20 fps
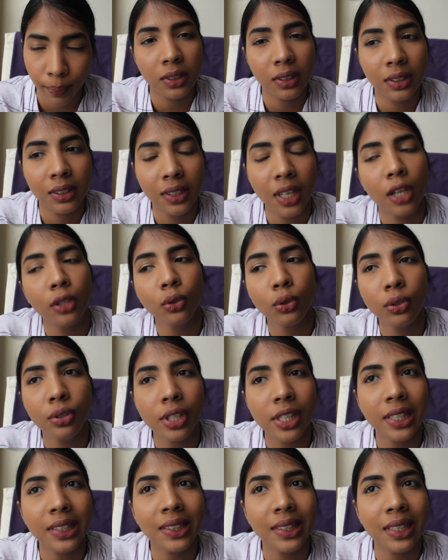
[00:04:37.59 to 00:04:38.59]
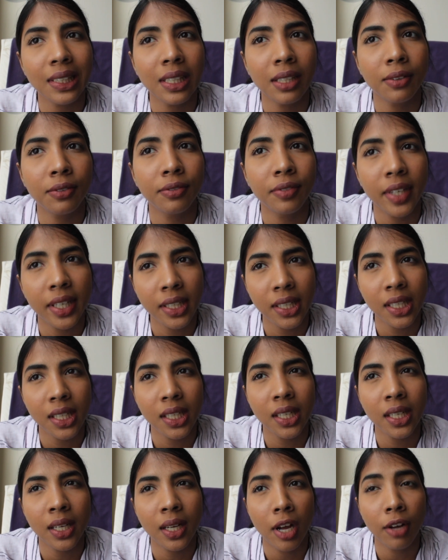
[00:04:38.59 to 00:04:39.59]
SANUR is a
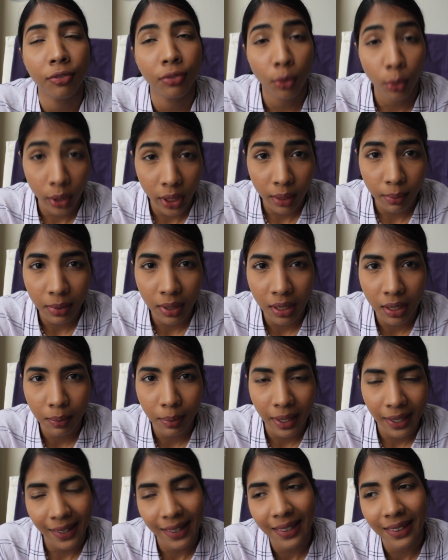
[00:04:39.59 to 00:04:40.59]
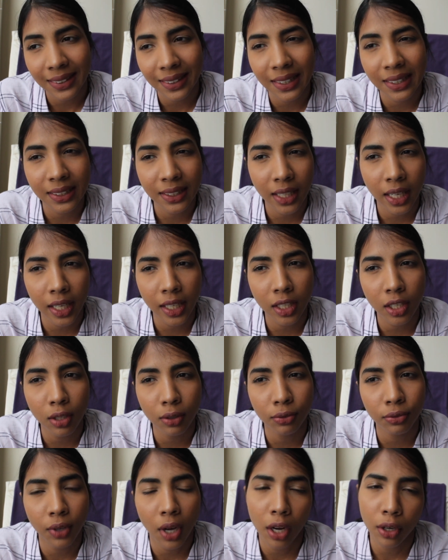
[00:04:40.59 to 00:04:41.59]
very affordable place. It's kind
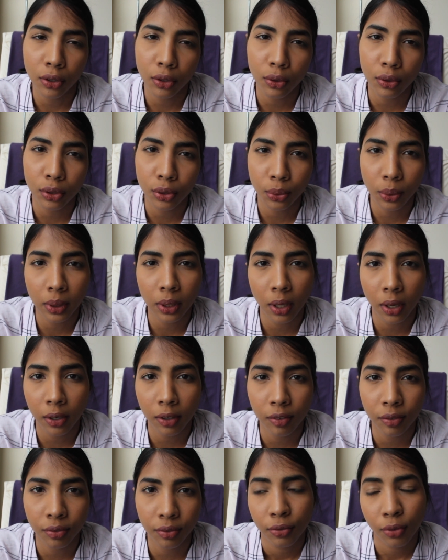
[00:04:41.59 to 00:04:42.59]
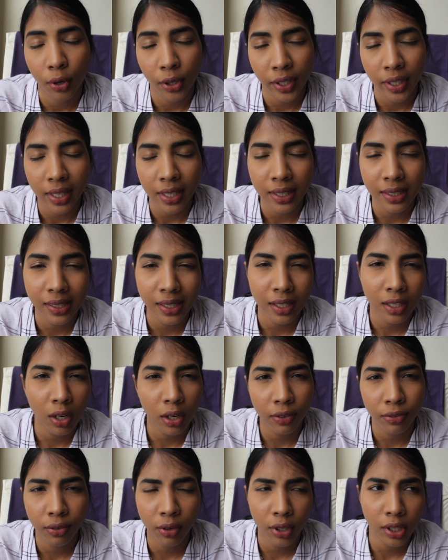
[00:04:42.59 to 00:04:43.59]
of unknown to a lot of foreigners, and a
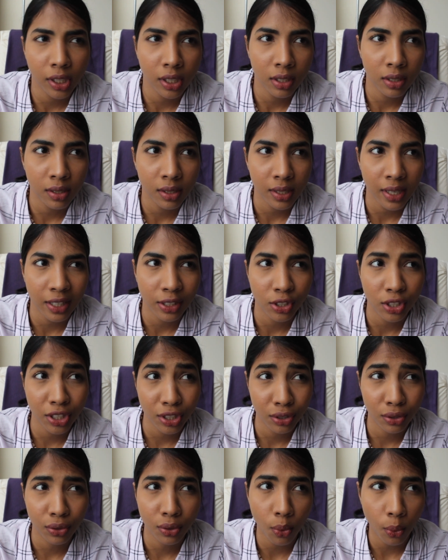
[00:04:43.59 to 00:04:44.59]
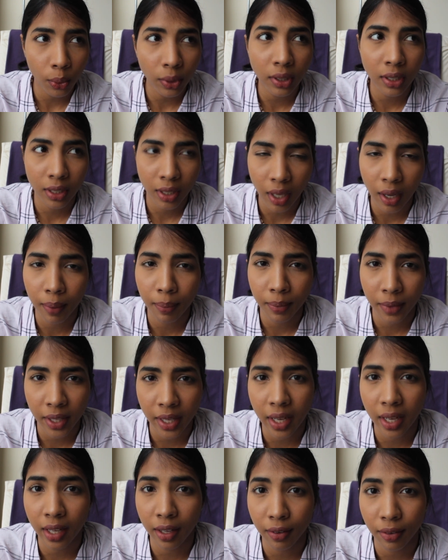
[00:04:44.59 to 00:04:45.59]
lot of foreigners actually don't come
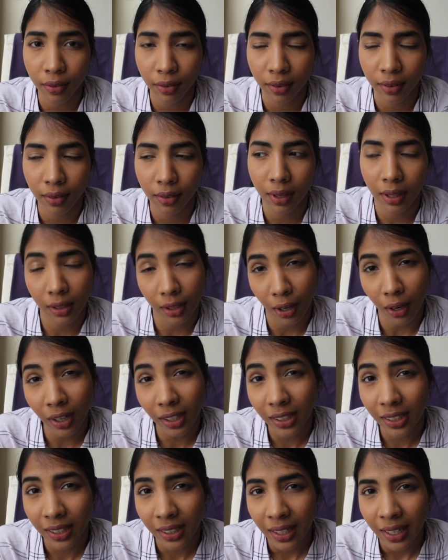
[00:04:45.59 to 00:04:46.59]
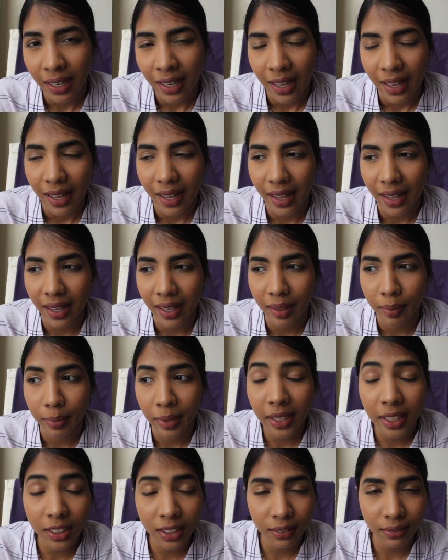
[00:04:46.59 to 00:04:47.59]
there a lot. And
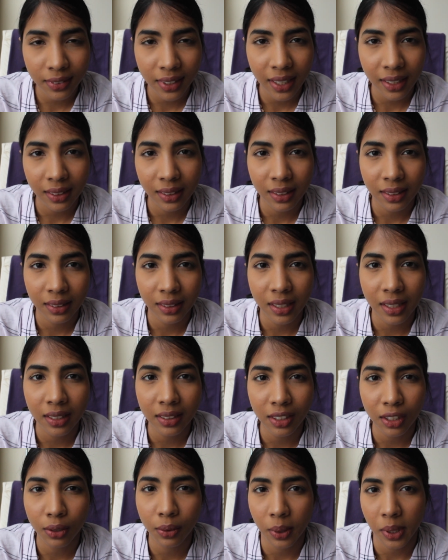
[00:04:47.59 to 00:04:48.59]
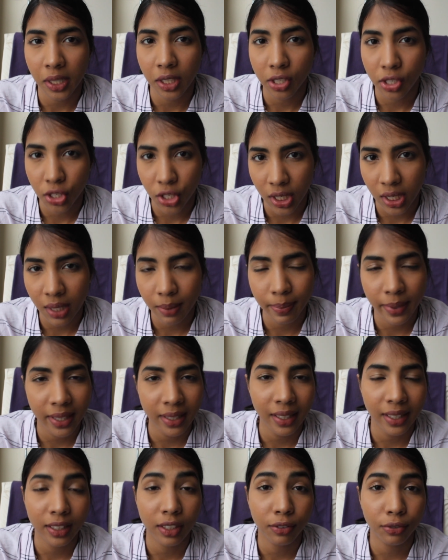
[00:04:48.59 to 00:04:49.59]
because of that, the things are quite cheap,
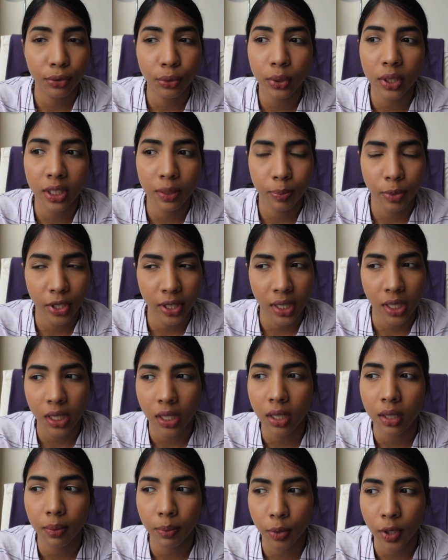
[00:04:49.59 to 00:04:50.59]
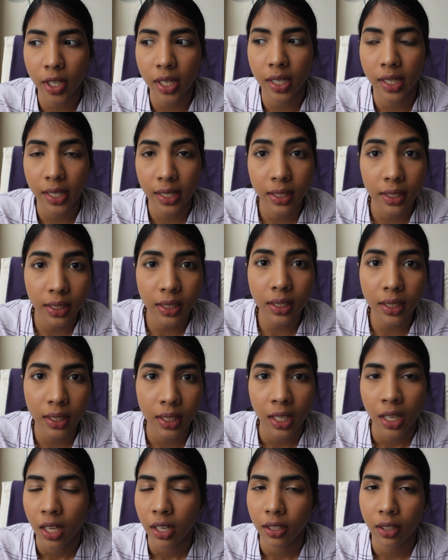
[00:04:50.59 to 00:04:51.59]
and like the food is pretty decent,
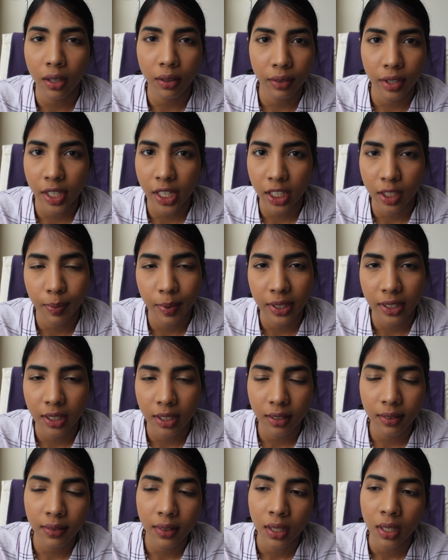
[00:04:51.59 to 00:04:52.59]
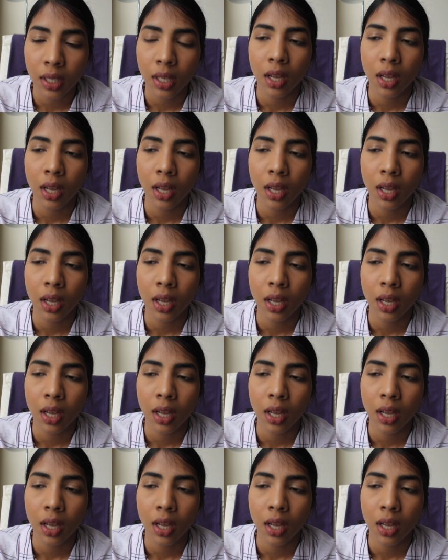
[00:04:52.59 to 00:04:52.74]
not very expensive.